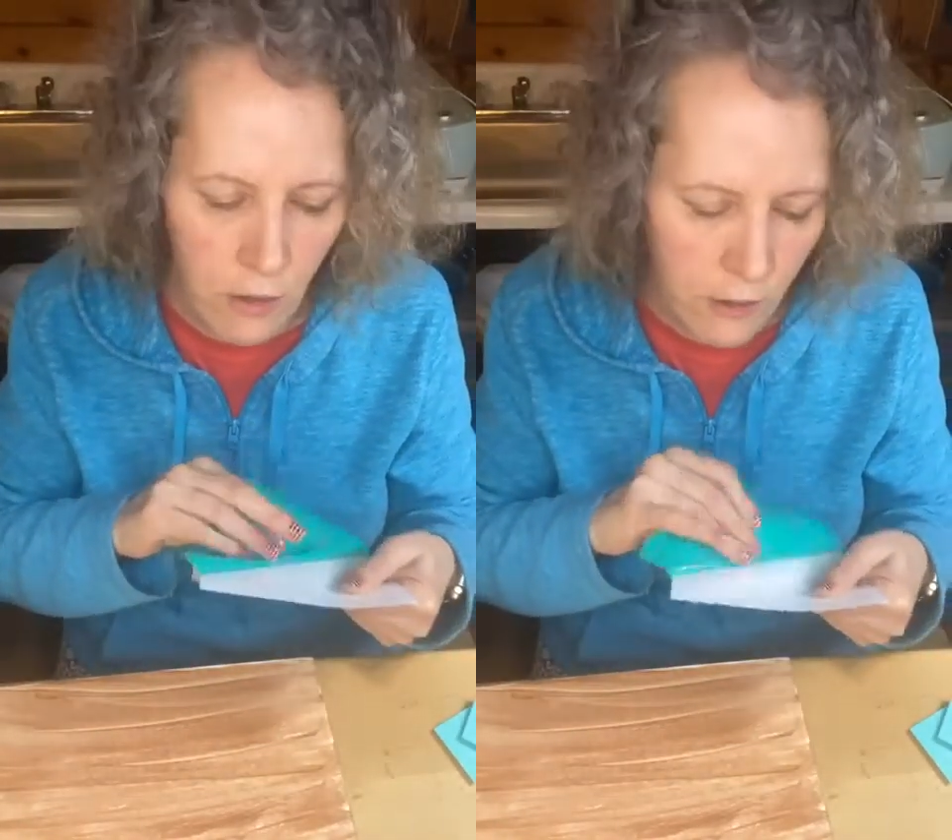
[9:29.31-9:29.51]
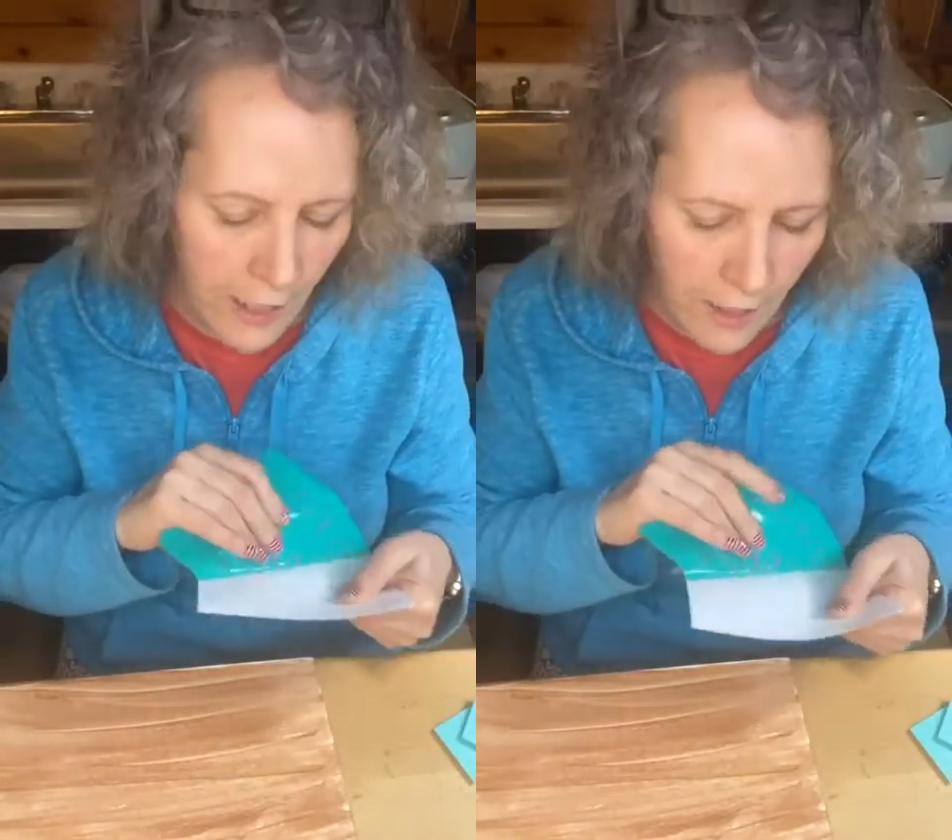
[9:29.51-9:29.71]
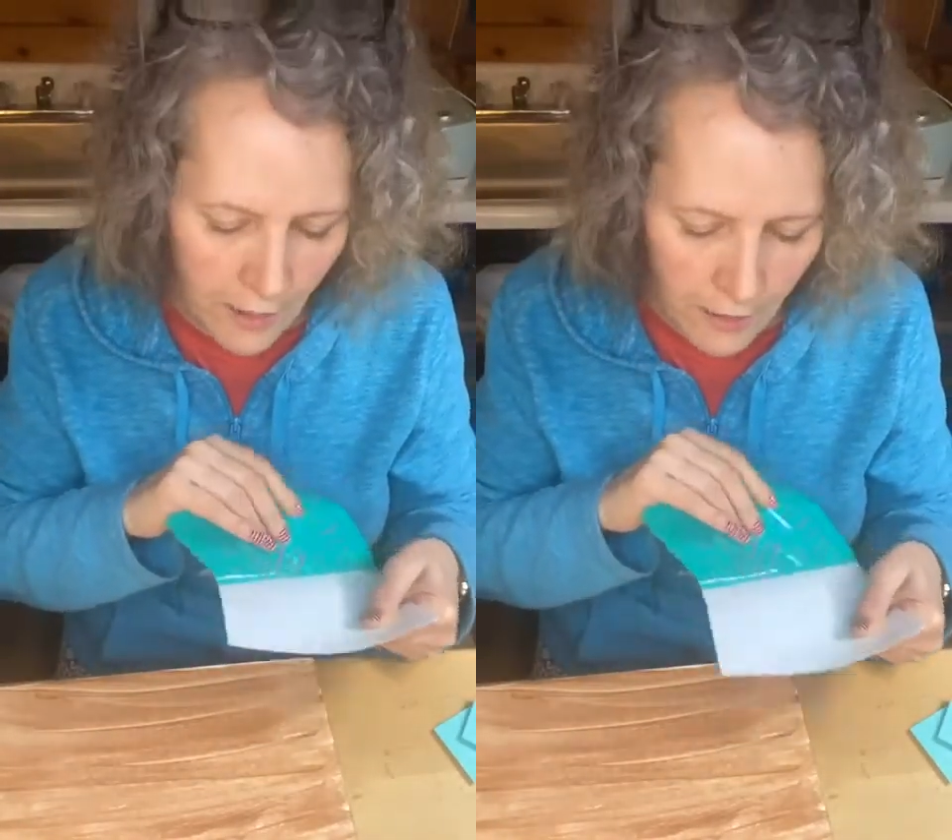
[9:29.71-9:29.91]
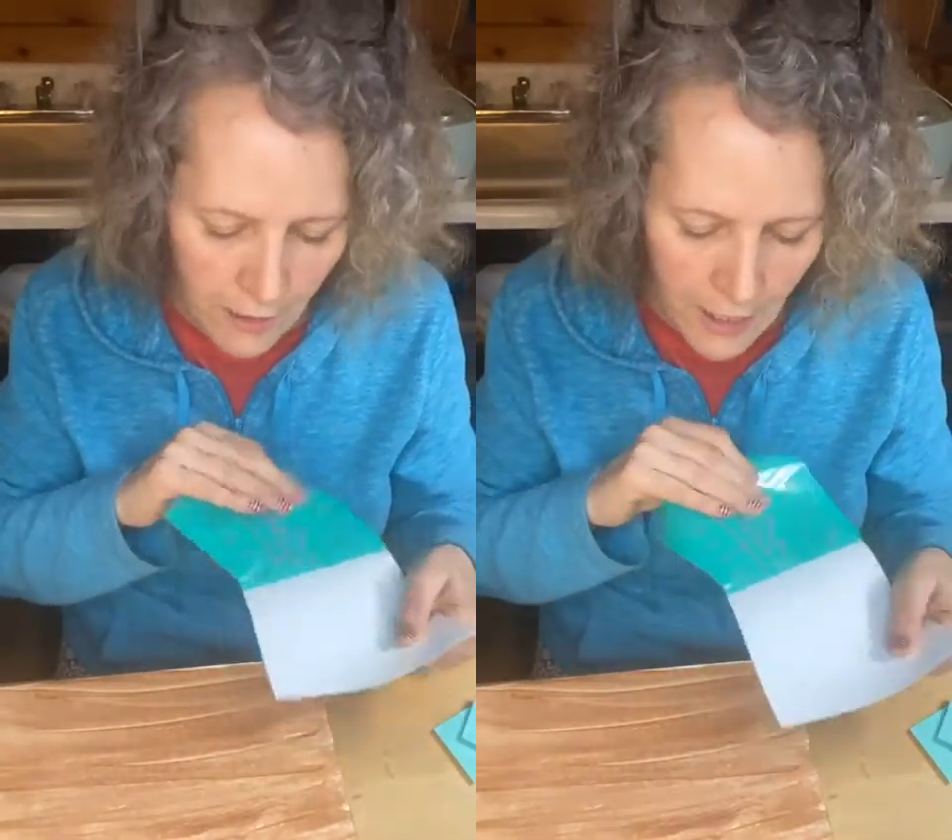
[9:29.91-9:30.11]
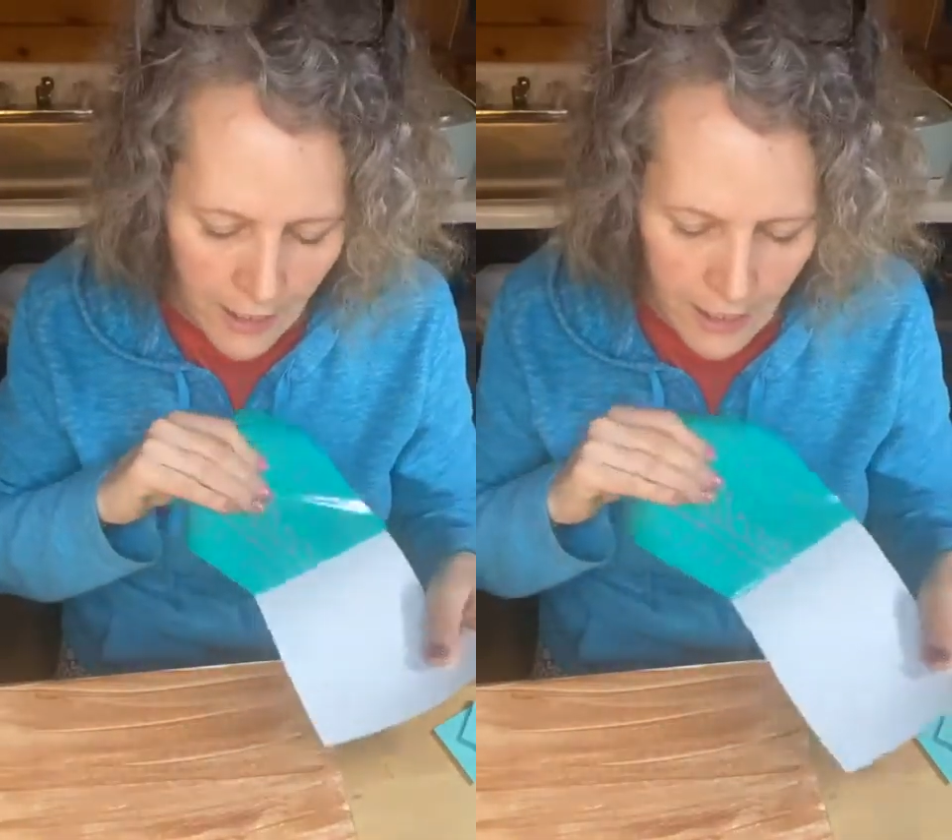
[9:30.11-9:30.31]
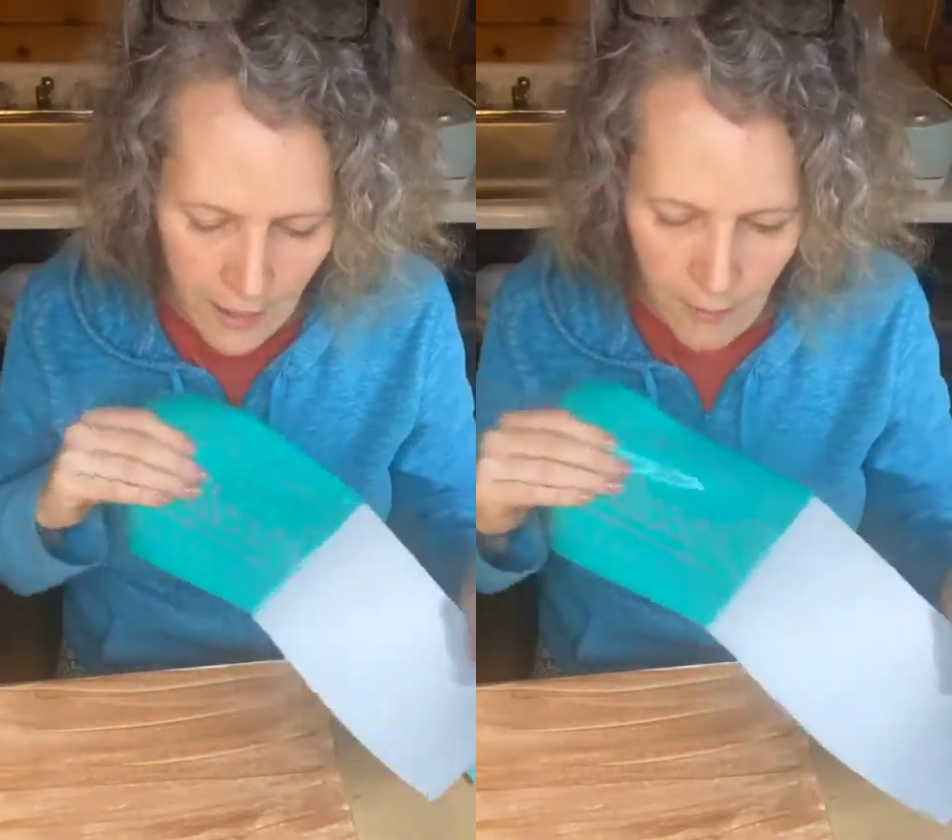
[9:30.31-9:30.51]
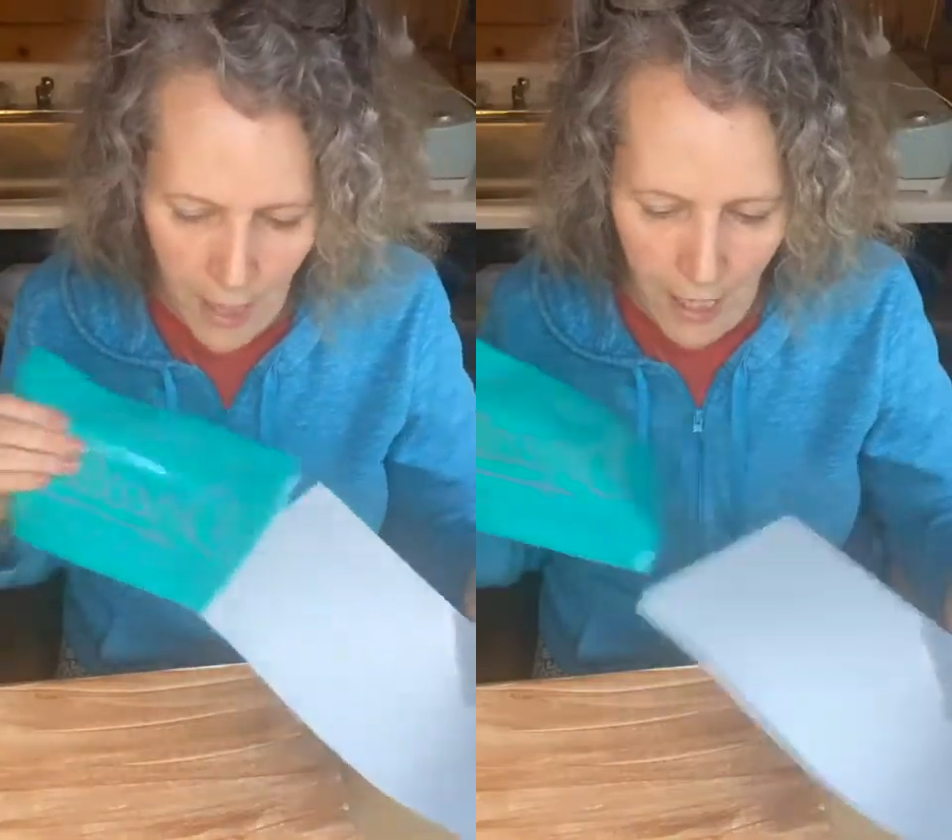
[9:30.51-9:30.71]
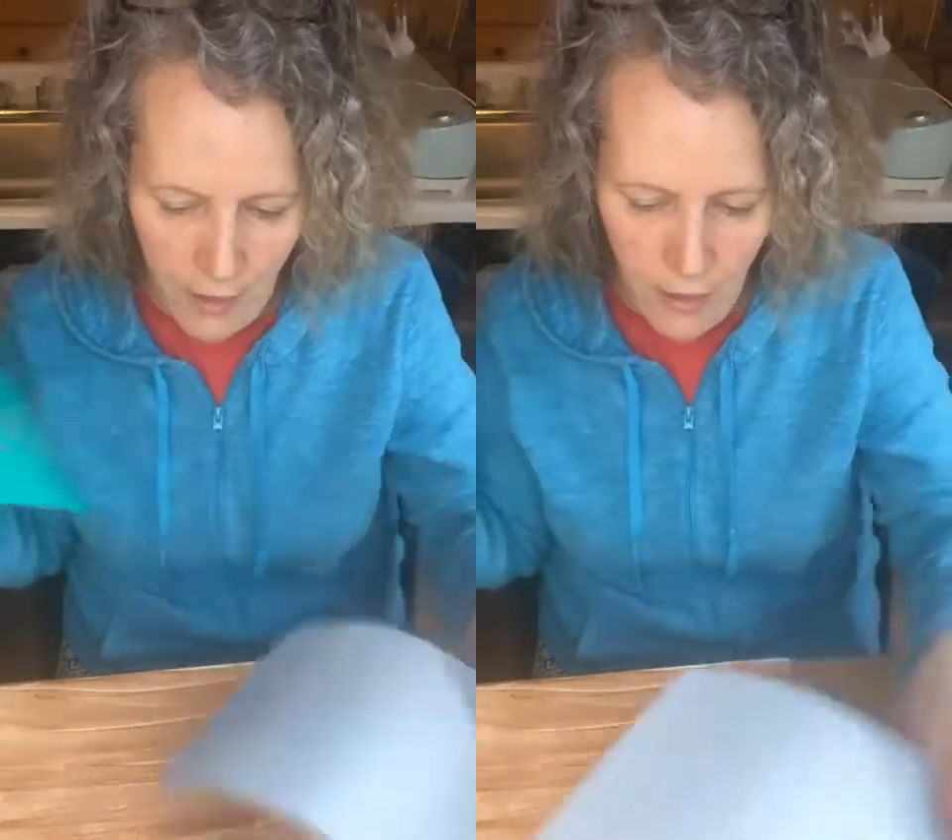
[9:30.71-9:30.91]
little lint on the
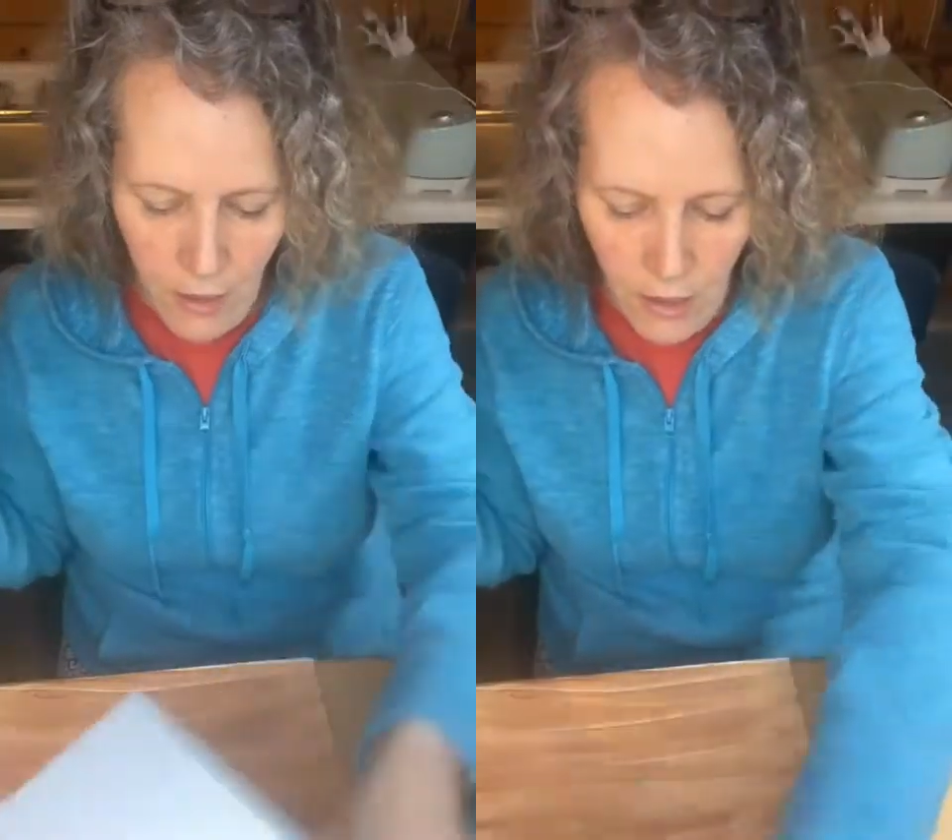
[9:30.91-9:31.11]
back.